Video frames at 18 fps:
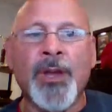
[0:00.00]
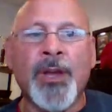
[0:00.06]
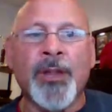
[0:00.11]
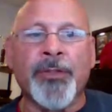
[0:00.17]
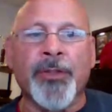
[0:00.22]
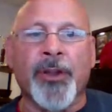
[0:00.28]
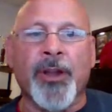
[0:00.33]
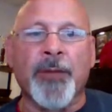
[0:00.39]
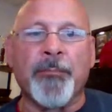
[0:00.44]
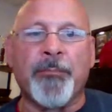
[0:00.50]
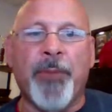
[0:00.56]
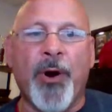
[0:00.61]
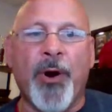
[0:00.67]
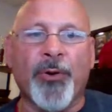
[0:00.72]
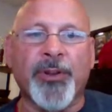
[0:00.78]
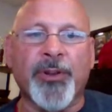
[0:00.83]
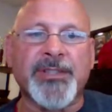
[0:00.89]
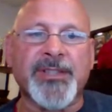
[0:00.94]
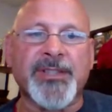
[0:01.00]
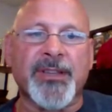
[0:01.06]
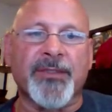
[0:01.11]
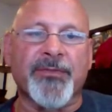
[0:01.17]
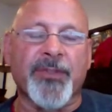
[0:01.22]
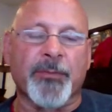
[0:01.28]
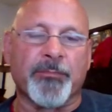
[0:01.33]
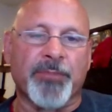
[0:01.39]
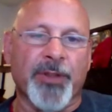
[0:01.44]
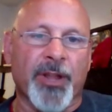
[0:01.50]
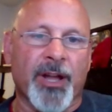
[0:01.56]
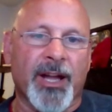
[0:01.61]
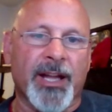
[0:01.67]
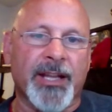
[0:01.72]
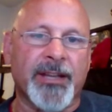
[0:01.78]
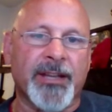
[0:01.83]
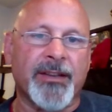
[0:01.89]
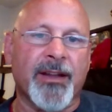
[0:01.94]
The components of the
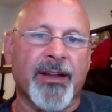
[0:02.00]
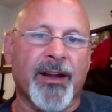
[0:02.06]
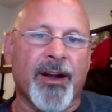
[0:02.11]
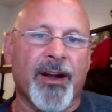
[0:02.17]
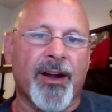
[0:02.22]
blood